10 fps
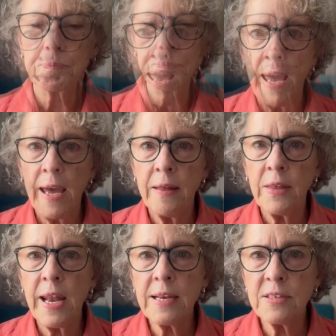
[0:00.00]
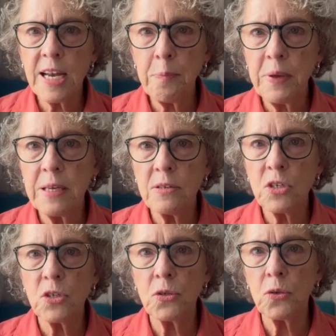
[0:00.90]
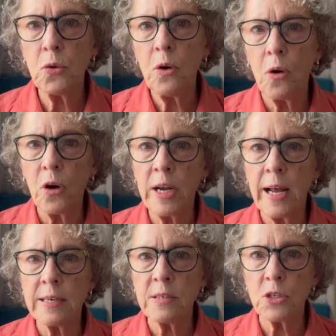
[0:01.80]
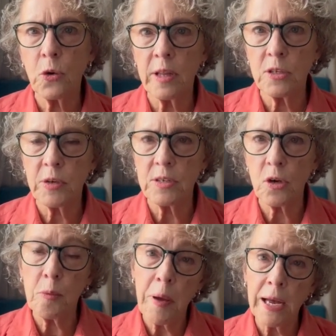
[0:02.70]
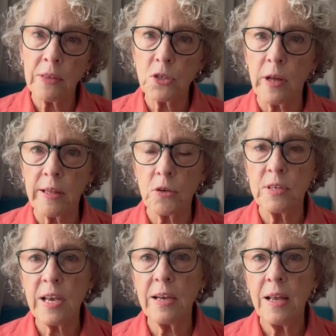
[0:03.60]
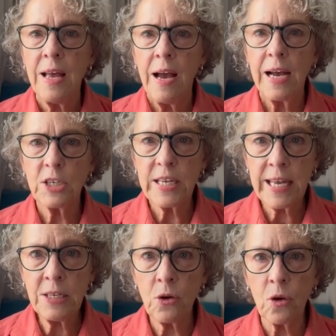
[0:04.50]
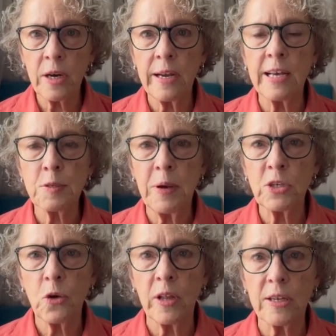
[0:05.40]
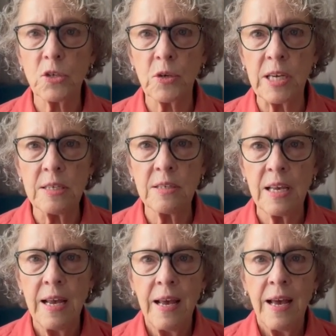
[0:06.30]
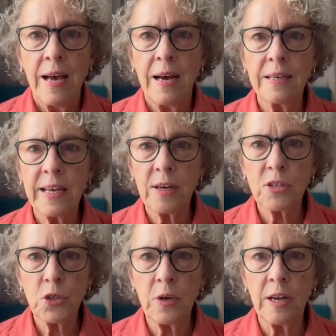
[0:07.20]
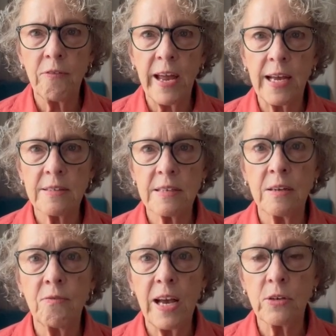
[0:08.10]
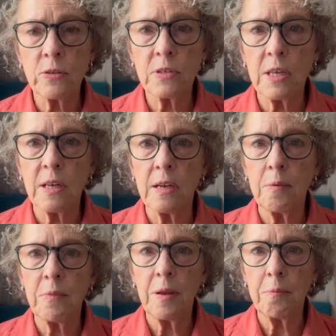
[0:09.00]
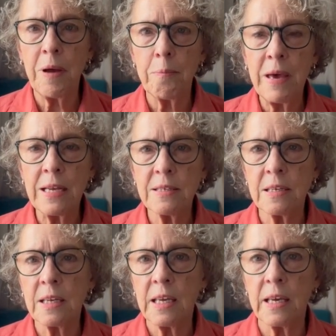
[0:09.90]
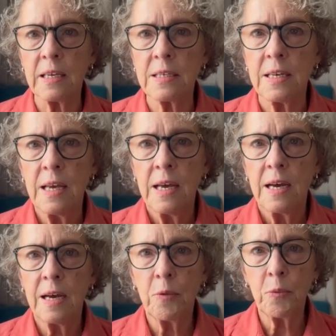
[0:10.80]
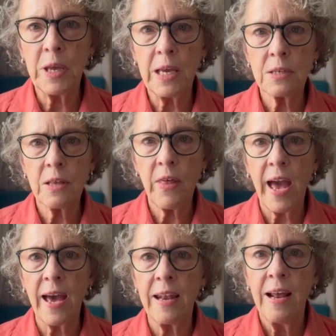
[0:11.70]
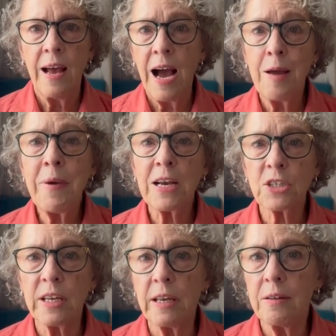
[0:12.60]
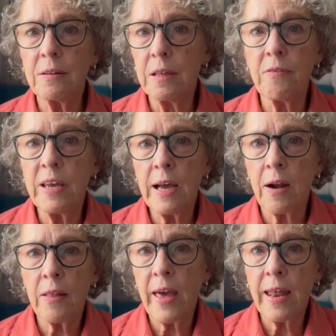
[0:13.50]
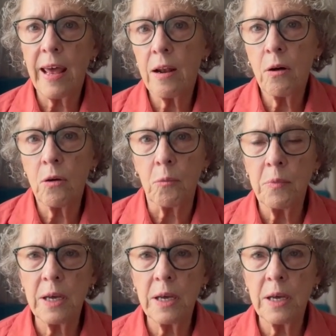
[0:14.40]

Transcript: And the next step is to organize the toiletries, or to pack the toiletries. I tend to organize my toiletries a day or 2 in advance. In fact, you'll see that in my medicine kit, when we get to that, I'm actually living out of that at home.